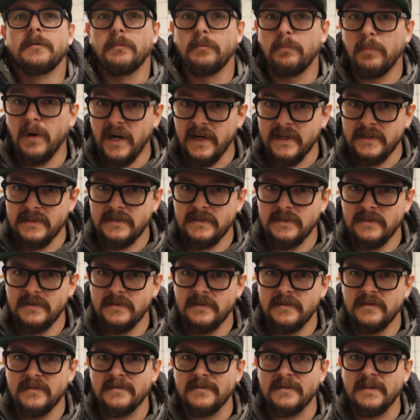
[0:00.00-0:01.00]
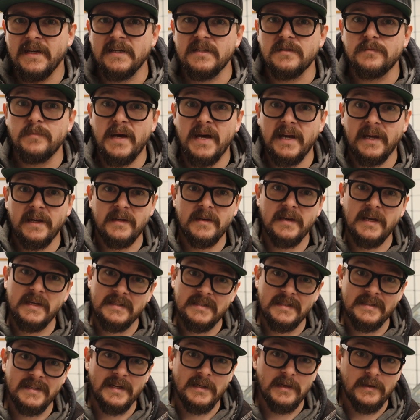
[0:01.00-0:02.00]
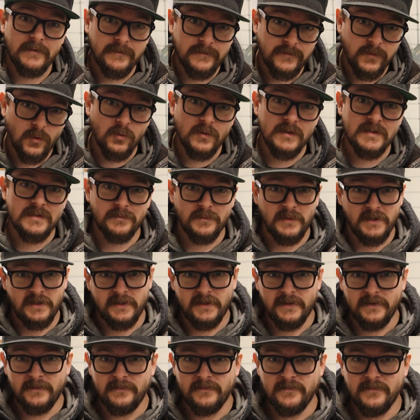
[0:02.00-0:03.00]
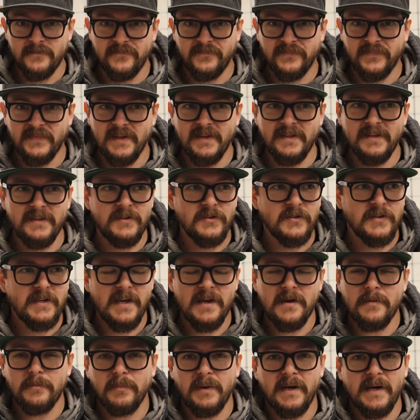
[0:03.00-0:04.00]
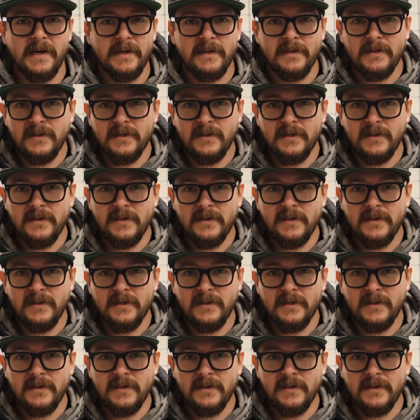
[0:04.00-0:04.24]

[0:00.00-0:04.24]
But that's back in 1994's money. You can't buy